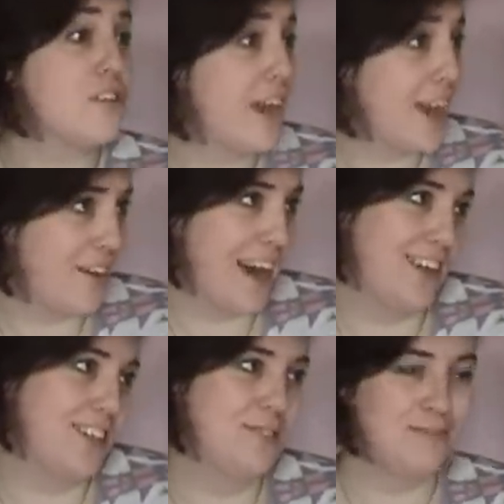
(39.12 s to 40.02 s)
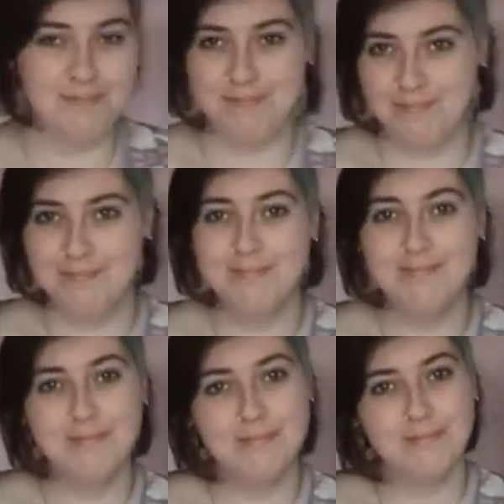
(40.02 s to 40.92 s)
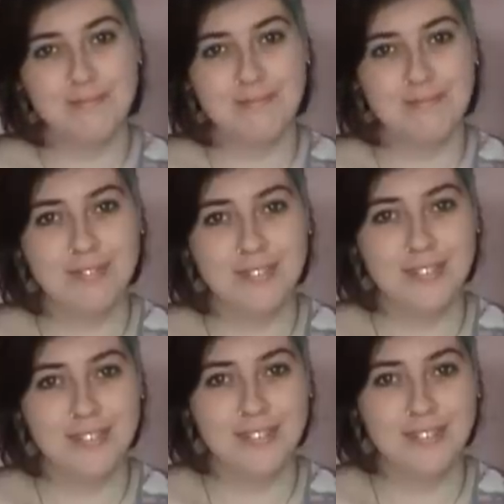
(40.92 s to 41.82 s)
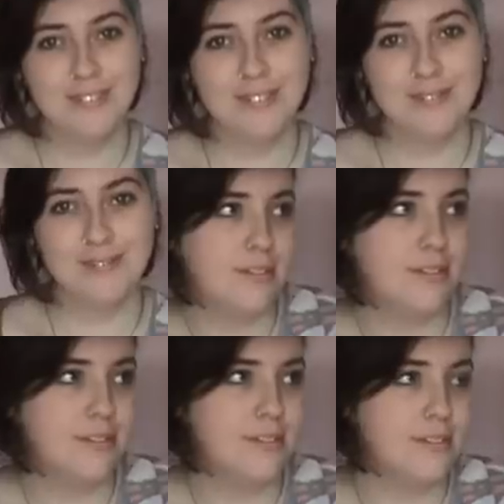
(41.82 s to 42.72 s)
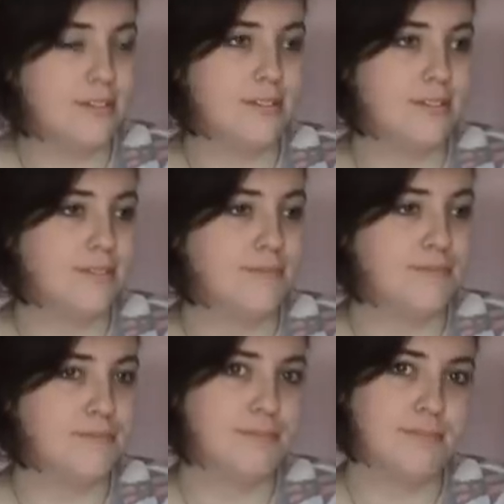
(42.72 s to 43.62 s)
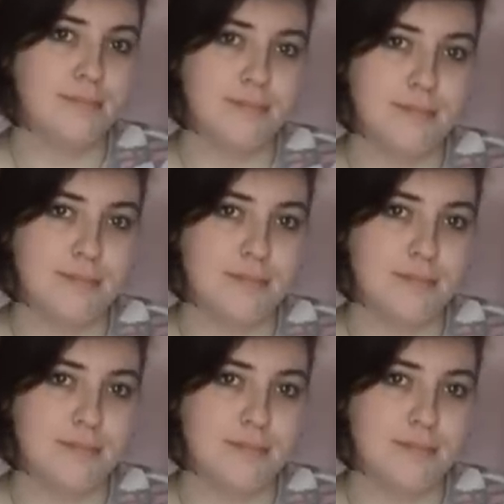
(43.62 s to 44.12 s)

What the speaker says: (not speaking)